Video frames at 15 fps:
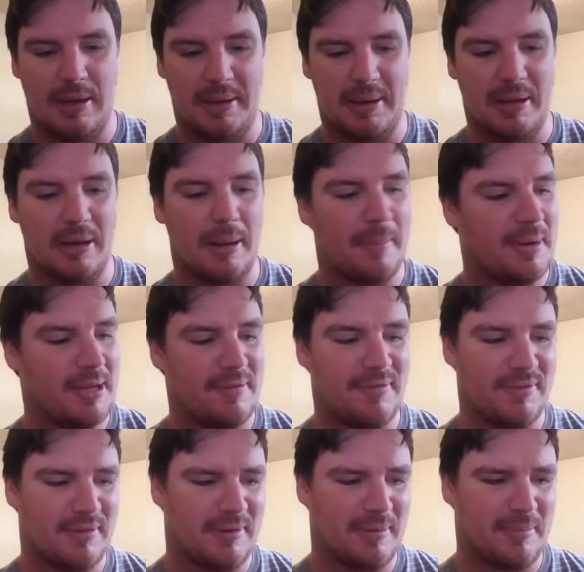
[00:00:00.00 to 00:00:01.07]
And I believe
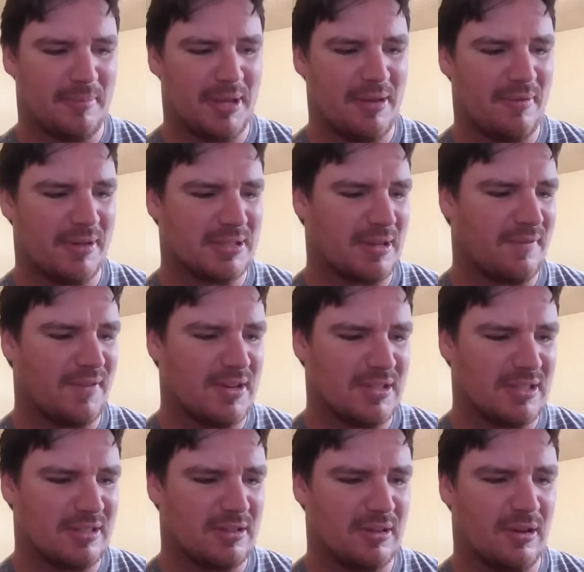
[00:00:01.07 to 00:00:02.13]
it was
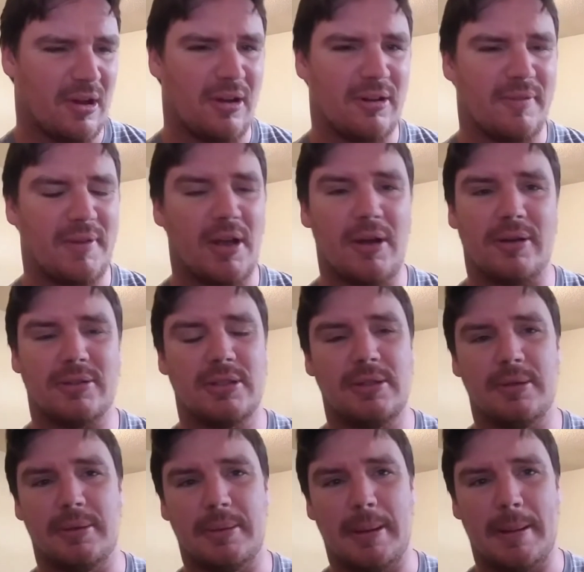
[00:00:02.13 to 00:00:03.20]
confusing to all of y'all
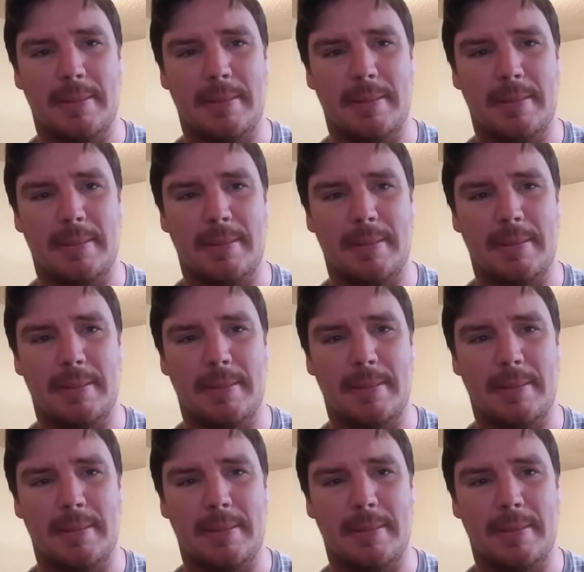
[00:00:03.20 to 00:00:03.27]
too.